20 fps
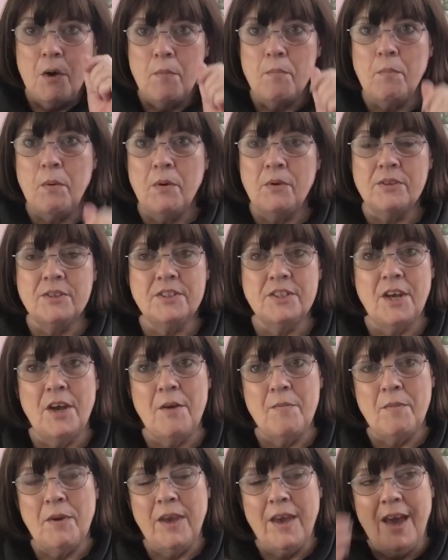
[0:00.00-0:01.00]
but
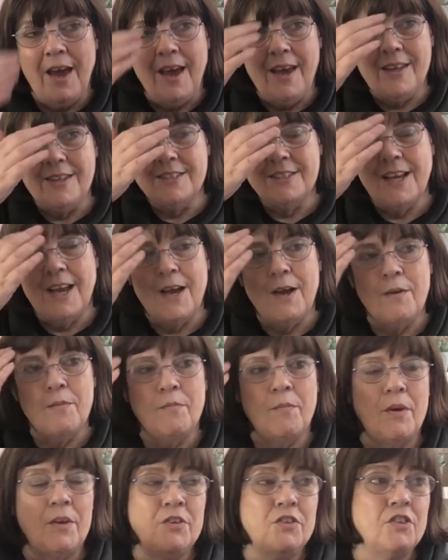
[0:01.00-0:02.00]
yeah,
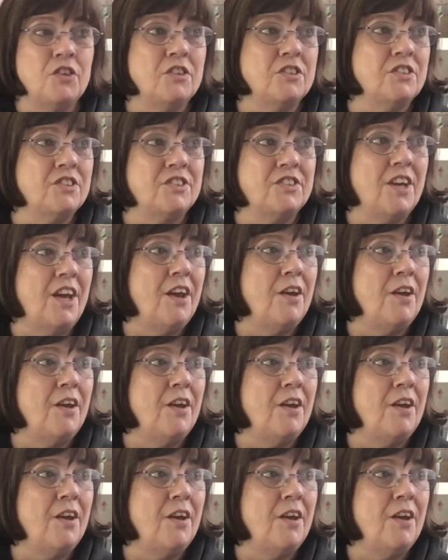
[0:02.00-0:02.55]
time just